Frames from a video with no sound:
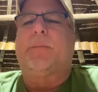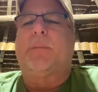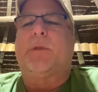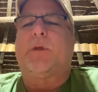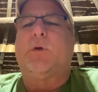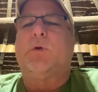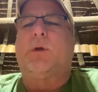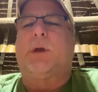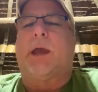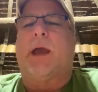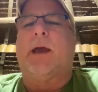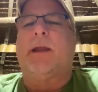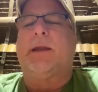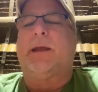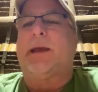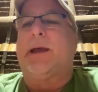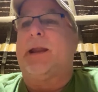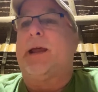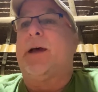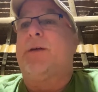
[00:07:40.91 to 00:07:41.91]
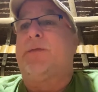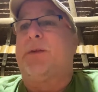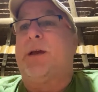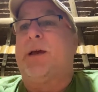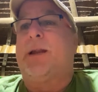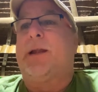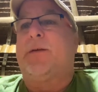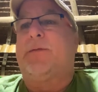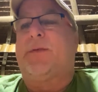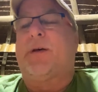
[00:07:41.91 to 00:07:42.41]
You can get
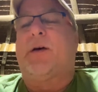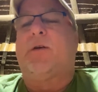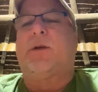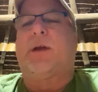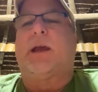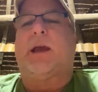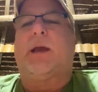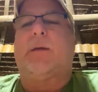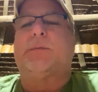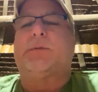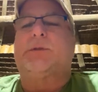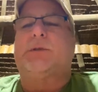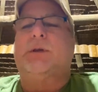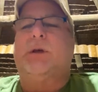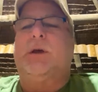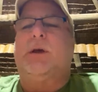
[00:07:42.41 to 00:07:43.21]
NFL games.